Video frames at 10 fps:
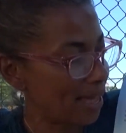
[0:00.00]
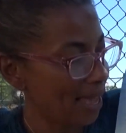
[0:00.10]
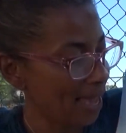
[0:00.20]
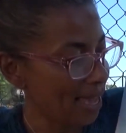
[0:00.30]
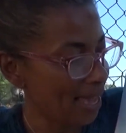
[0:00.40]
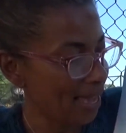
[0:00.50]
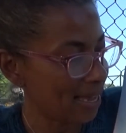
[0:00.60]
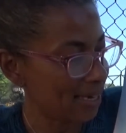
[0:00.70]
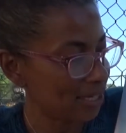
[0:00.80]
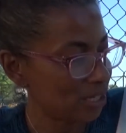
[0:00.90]

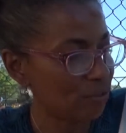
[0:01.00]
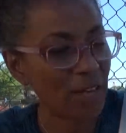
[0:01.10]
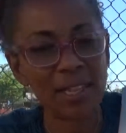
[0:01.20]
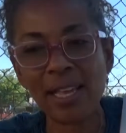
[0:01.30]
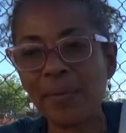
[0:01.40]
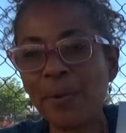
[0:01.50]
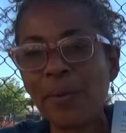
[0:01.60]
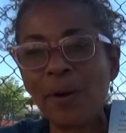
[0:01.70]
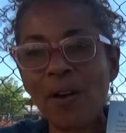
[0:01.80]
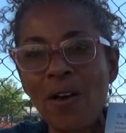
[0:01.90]
And it just felt like we
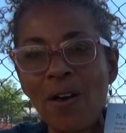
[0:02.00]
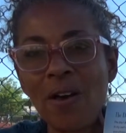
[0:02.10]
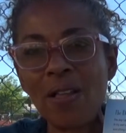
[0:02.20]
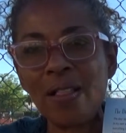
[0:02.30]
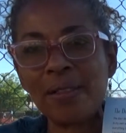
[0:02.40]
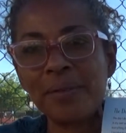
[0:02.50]
were all